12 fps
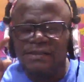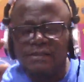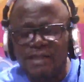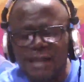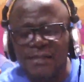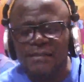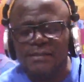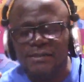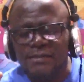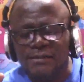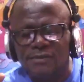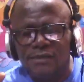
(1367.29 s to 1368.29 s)
then
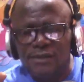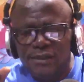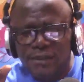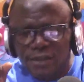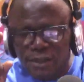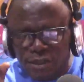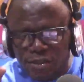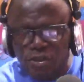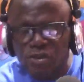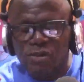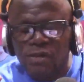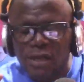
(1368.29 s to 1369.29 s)
he
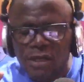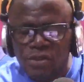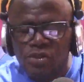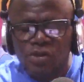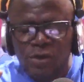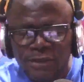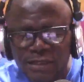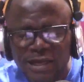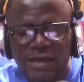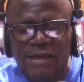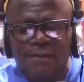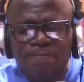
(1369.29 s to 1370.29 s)
should ensure there